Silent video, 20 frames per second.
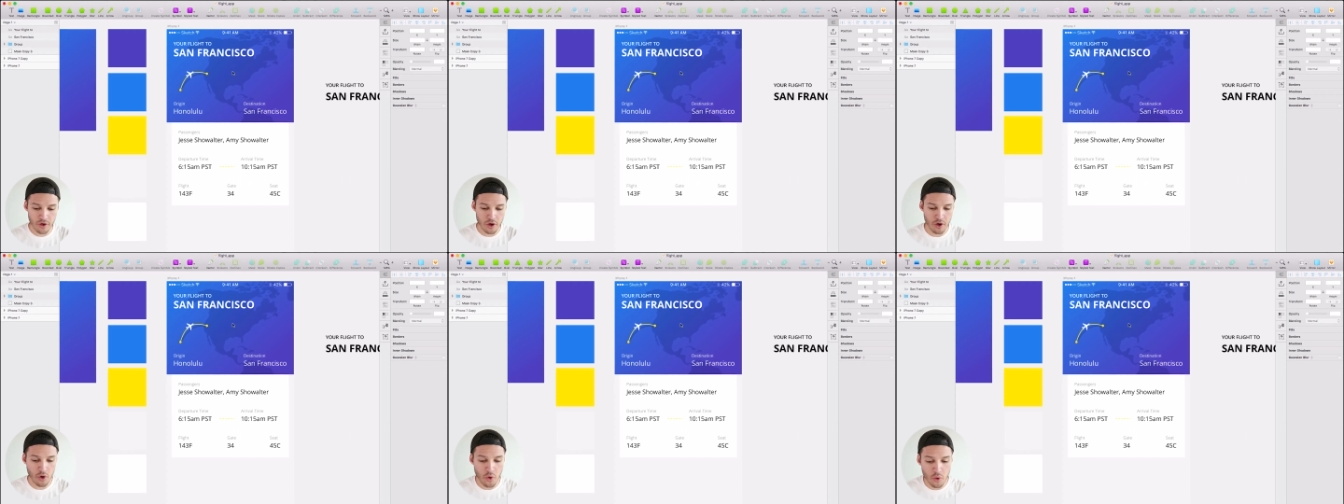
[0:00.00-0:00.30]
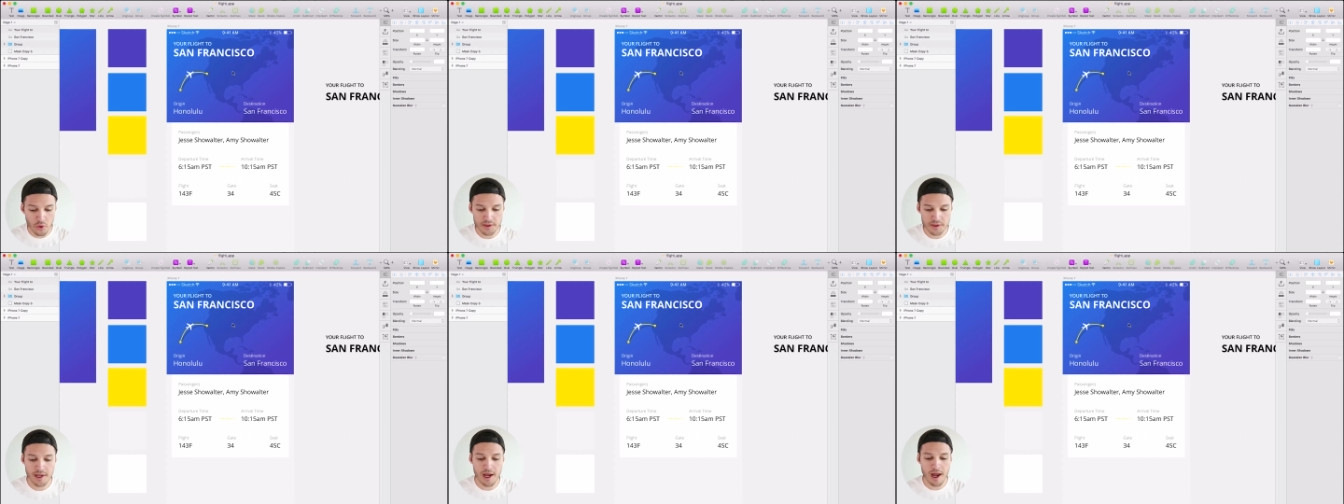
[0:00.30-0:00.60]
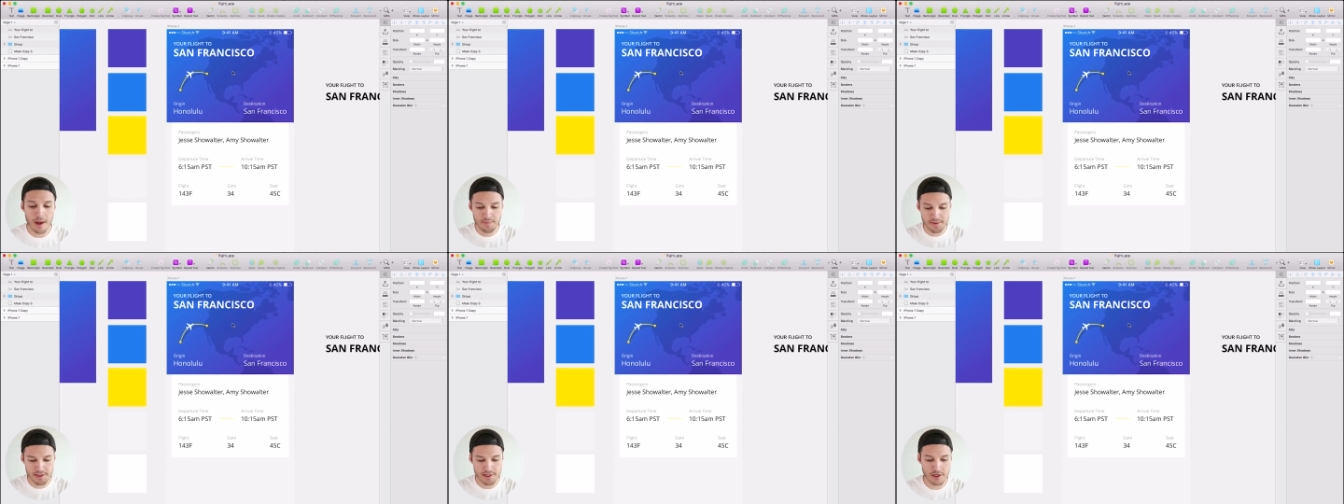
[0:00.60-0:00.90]
our whole
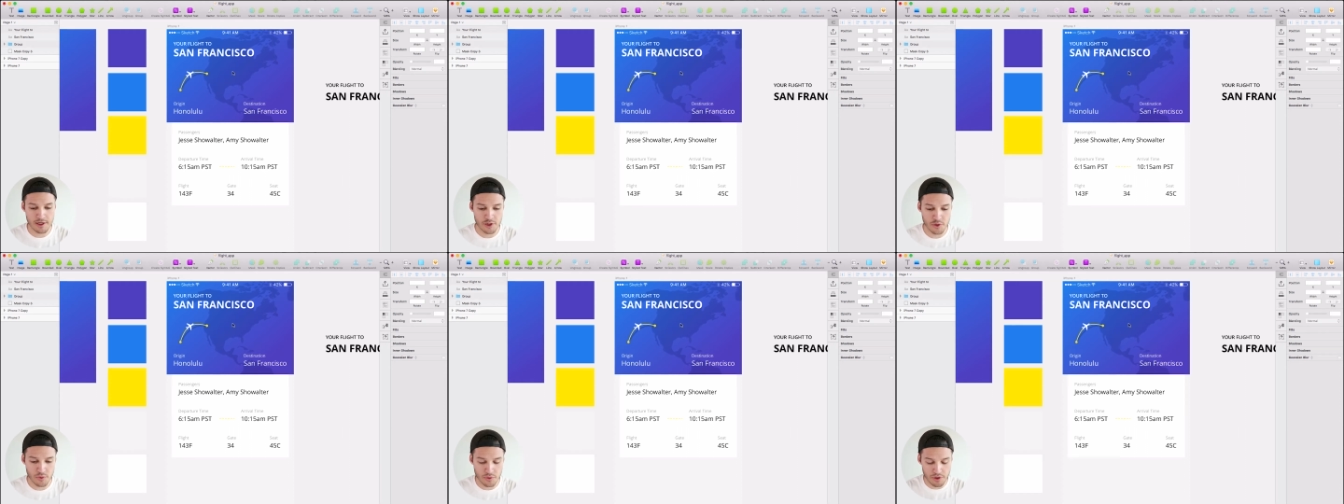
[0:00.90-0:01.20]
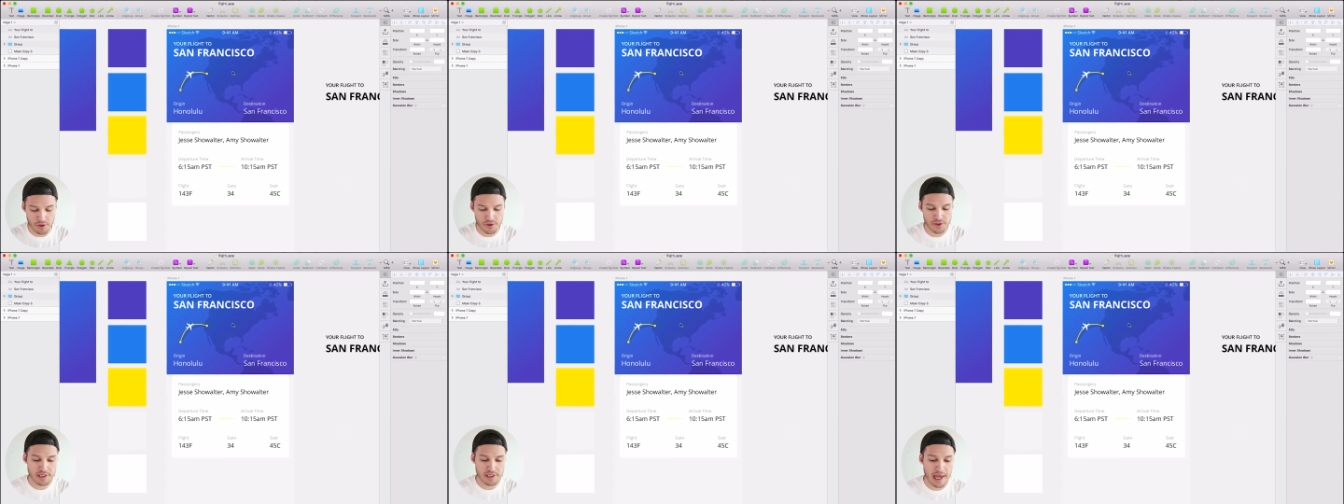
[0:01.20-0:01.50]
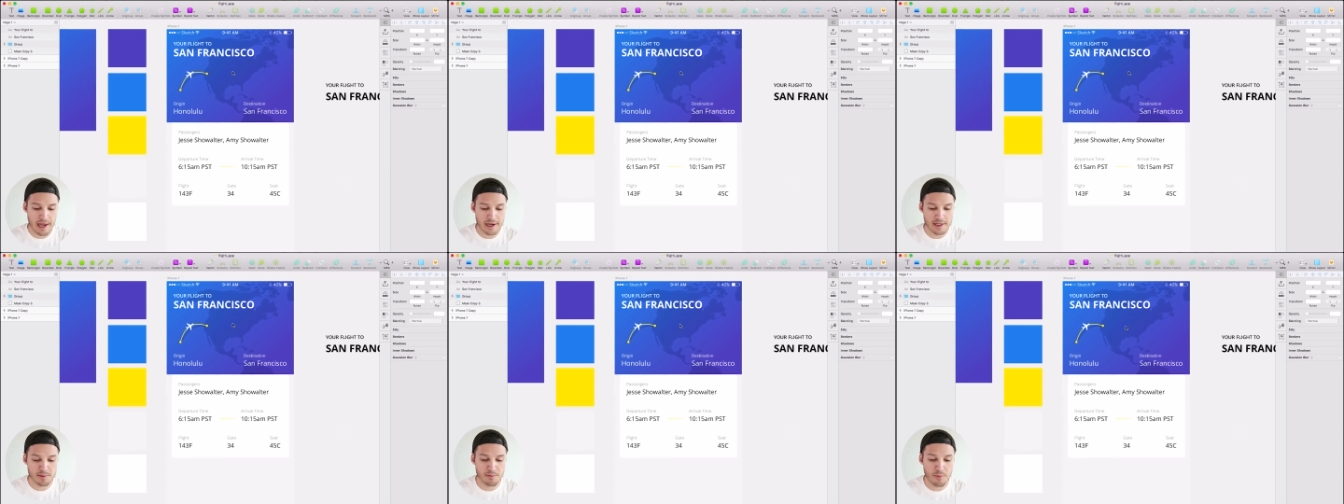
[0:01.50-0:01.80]
top section with our
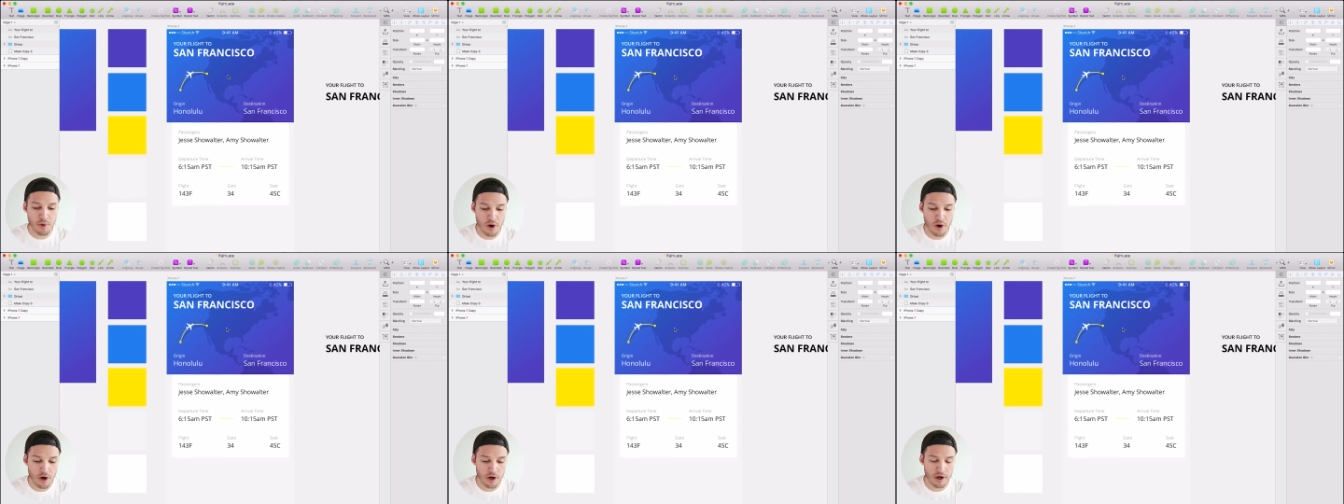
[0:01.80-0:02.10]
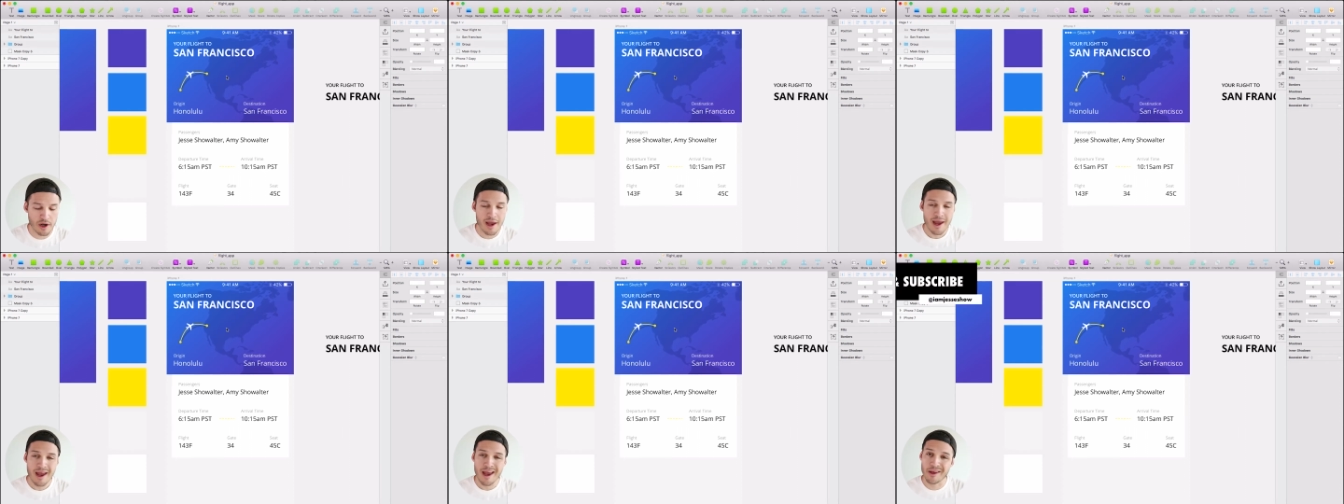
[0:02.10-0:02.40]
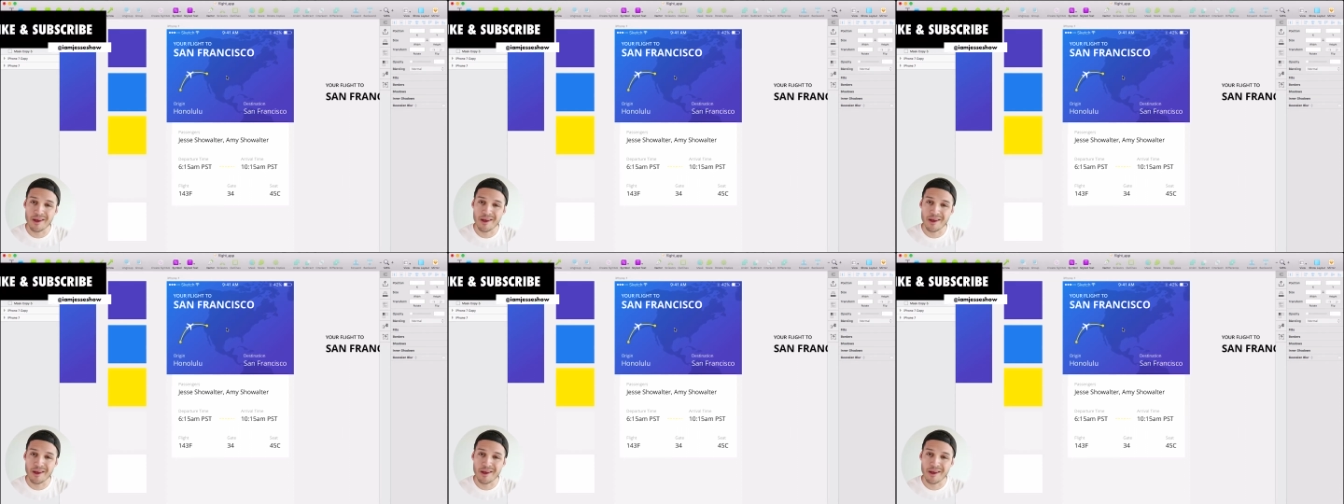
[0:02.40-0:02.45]
status bar